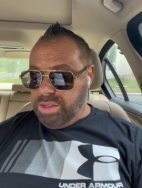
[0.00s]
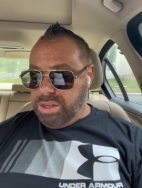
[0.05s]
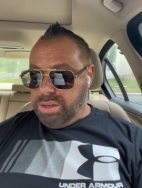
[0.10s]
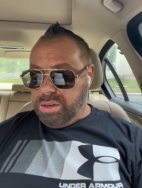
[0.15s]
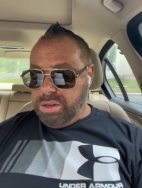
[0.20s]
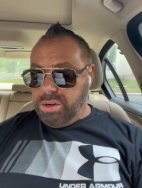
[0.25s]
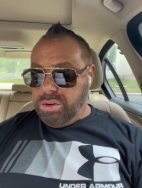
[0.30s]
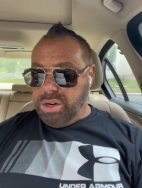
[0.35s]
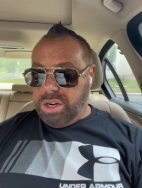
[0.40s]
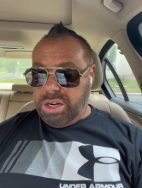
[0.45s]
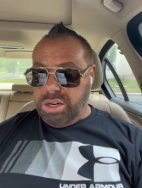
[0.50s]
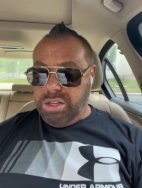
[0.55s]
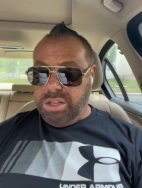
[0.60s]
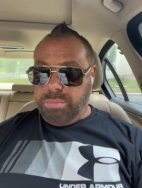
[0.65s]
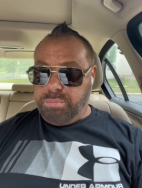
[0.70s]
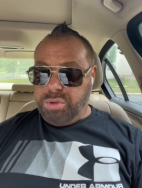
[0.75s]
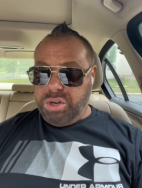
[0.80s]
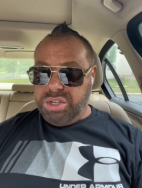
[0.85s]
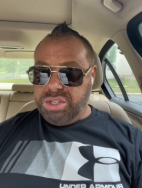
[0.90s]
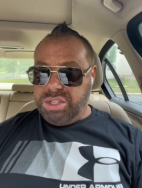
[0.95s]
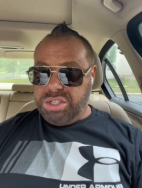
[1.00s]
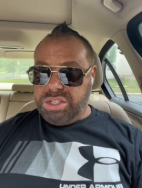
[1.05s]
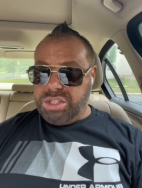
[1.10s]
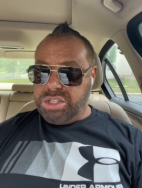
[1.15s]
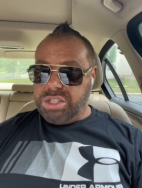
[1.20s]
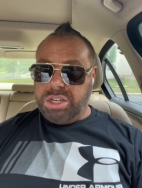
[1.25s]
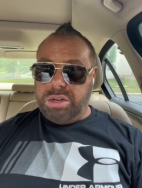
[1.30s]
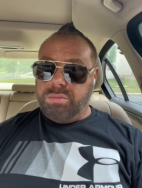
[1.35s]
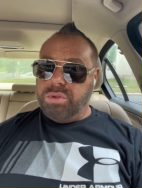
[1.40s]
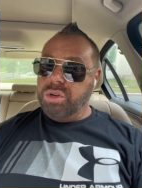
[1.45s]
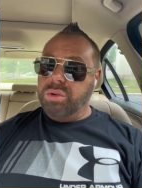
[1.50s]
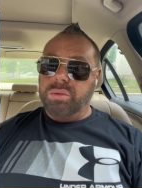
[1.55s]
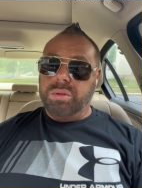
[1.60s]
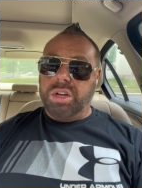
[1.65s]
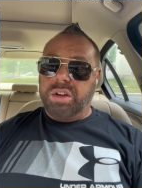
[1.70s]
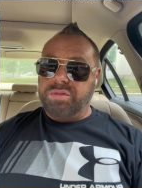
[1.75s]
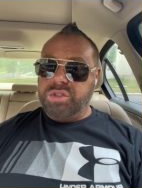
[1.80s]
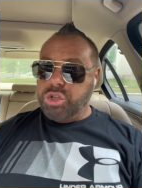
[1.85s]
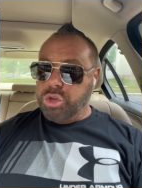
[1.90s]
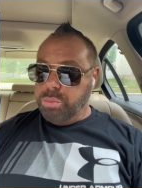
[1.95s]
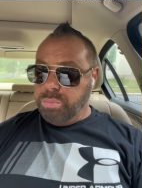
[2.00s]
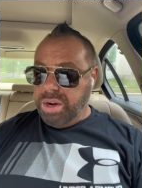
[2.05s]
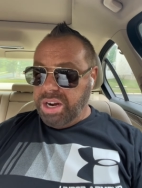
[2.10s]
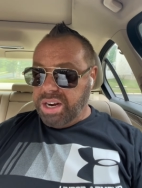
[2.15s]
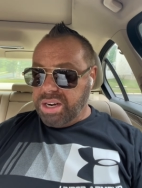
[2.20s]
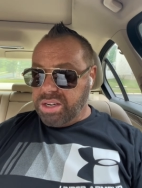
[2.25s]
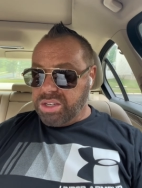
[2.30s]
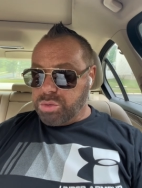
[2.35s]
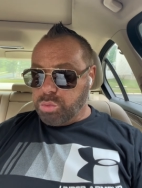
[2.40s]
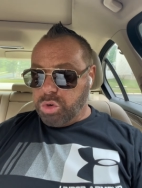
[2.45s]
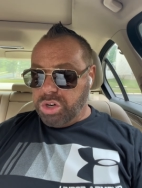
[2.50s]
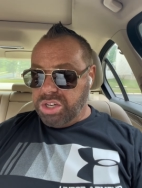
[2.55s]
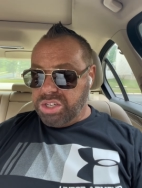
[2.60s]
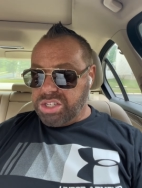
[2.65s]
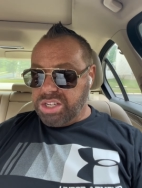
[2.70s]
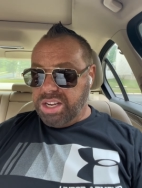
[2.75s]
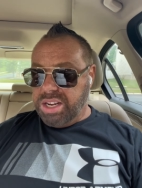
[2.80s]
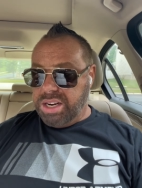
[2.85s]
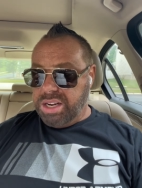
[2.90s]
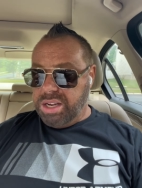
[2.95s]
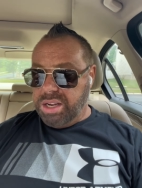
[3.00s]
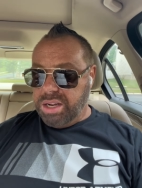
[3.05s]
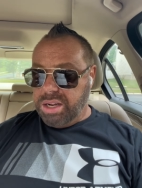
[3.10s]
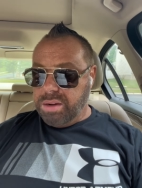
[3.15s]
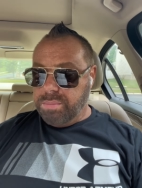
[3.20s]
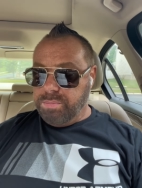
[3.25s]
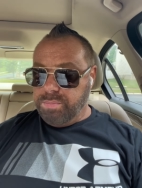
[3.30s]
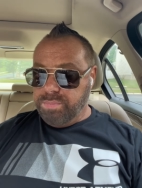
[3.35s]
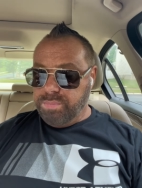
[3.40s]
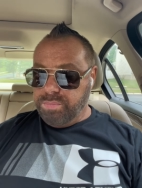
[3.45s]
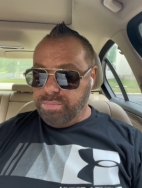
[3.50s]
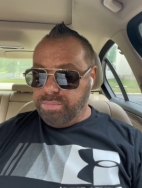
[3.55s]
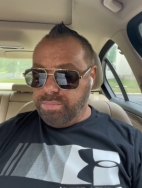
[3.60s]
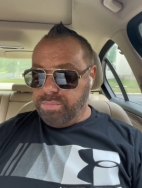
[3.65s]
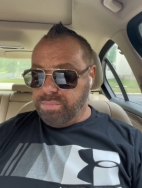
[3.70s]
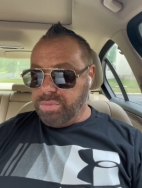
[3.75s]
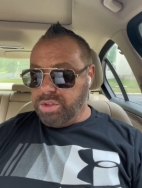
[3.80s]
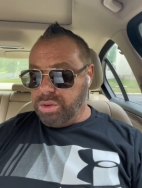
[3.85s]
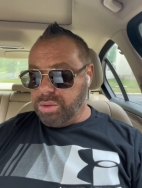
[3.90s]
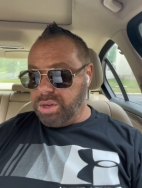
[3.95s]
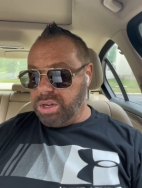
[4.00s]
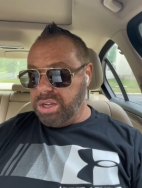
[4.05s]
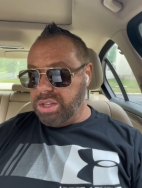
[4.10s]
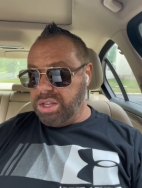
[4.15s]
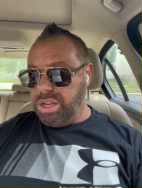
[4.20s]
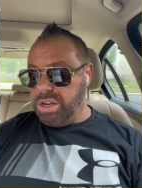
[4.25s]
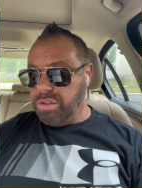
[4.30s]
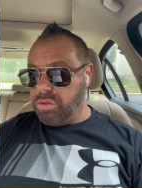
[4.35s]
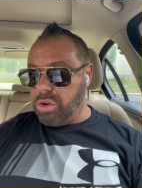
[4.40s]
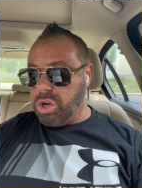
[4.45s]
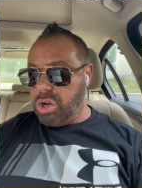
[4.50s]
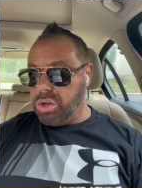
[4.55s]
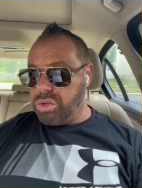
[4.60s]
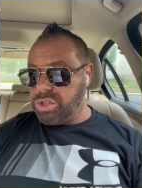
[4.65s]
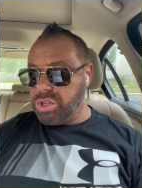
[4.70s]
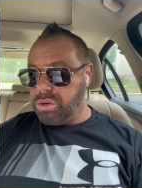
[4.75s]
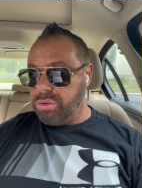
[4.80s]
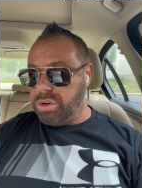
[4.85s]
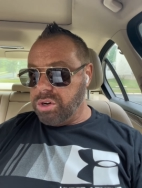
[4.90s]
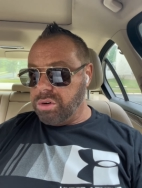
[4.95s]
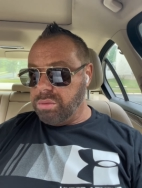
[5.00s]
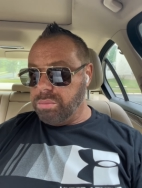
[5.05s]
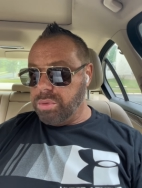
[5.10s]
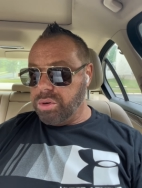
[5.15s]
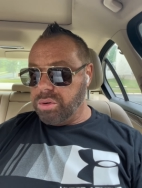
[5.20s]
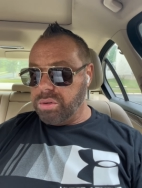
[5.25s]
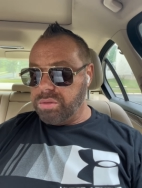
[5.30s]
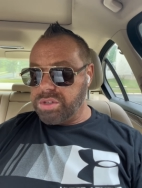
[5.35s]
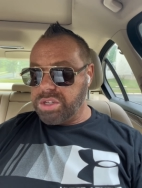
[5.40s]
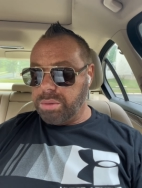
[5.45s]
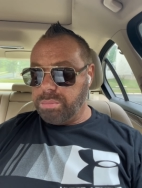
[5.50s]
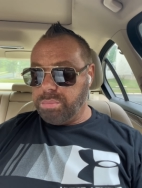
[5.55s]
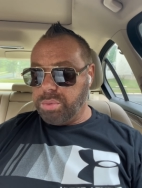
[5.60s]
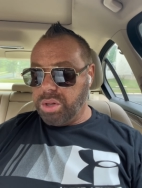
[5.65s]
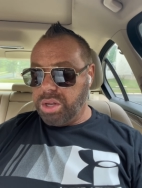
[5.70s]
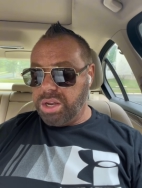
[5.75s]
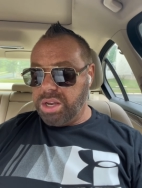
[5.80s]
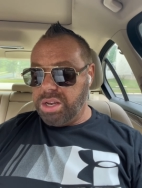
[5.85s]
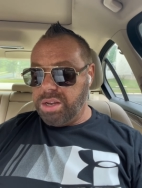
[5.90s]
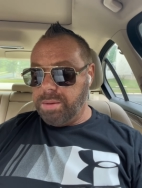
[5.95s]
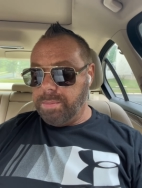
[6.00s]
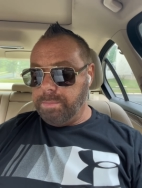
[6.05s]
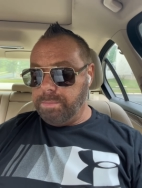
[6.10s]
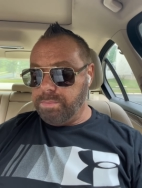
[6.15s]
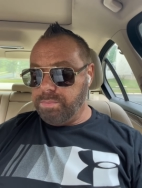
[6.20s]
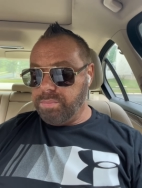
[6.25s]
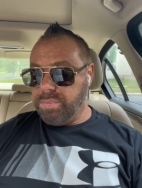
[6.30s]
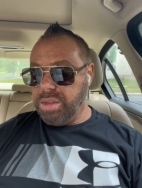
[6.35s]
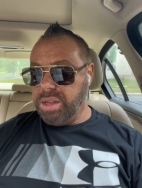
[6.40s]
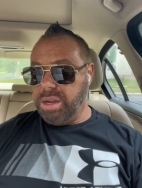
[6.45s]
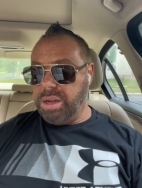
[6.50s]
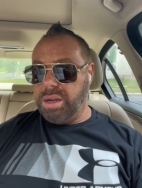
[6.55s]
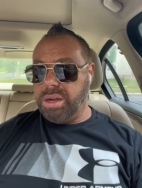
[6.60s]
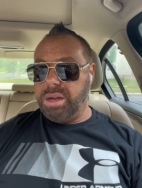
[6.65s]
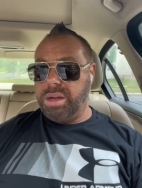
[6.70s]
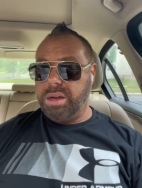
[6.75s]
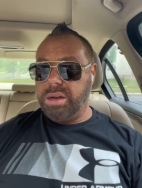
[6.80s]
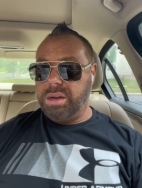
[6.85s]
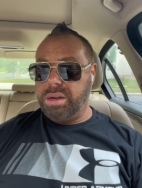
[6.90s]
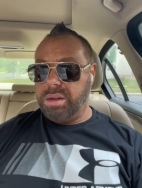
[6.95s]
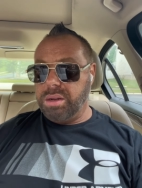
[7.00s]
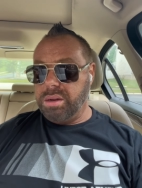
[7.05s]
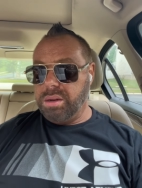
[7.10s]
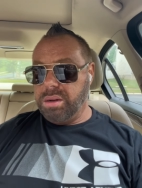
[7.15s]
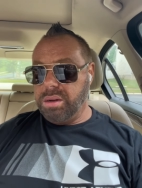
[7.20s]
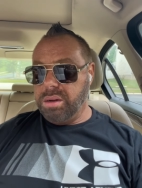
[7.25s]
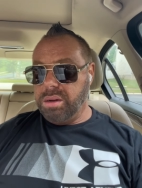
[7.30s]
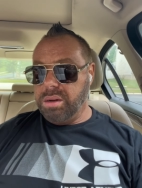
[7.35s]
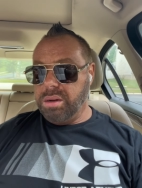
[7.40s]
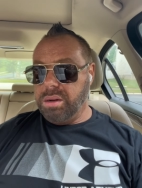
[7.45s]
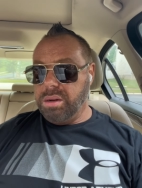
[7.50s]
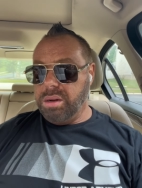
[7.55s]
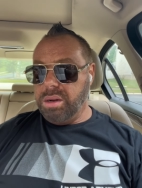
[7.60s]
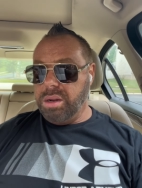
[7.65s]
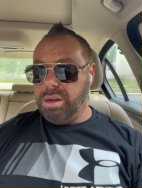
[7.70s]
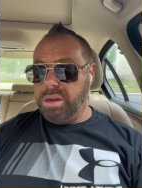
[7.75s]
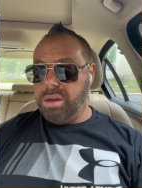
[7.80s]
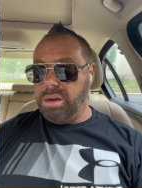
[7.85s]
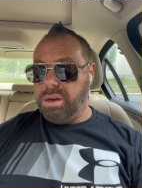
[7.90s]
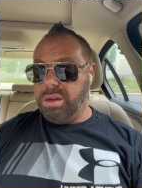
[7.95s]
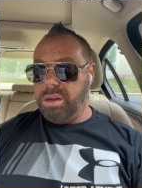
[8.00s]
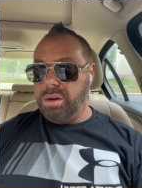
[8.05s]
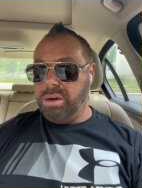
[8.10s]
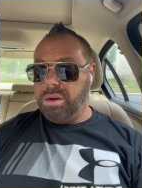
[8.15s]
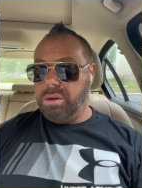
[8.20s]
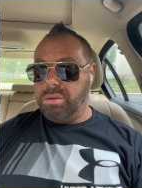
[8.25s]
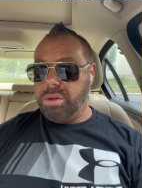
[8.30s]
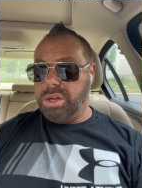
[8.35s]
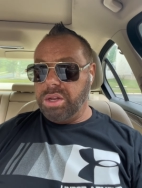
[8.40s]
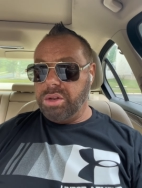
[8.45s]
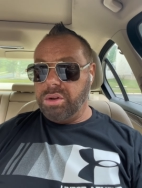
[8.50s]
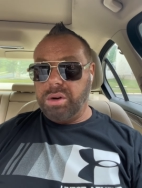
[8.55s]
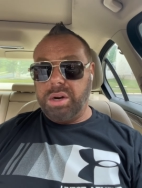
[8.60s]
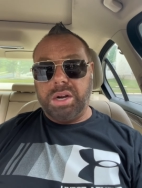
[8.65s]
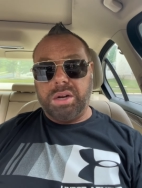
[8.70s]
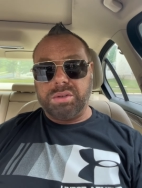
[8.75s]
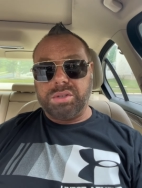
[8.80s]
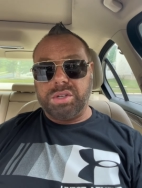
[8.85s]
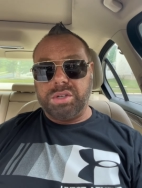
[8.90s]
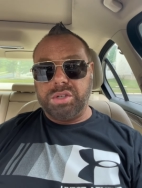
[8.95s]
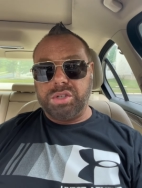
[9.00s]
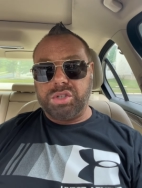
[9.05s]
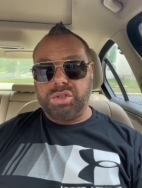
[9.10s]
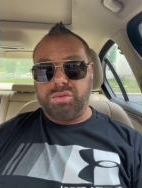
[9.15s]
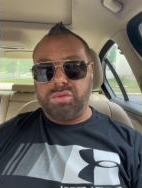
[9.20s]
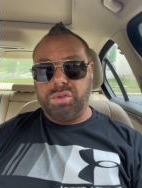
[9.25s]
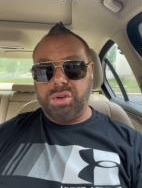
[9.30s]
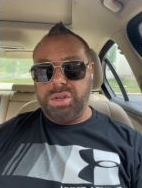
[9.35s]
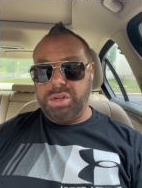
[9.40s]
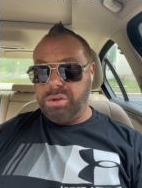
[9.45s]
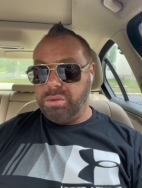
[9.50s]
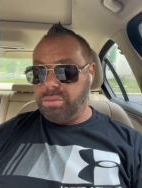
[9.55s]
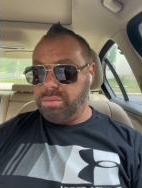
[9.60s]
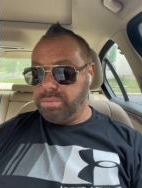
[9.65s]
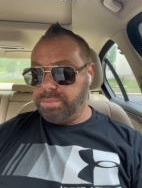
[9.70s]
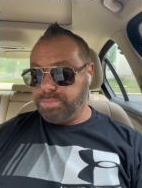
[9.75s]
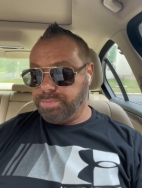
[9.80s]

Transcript: You're not in the presence of someone who loves you back is what it's getting at. Okay, they have ulterior motives at play and, and you know, and they're out to destroy you.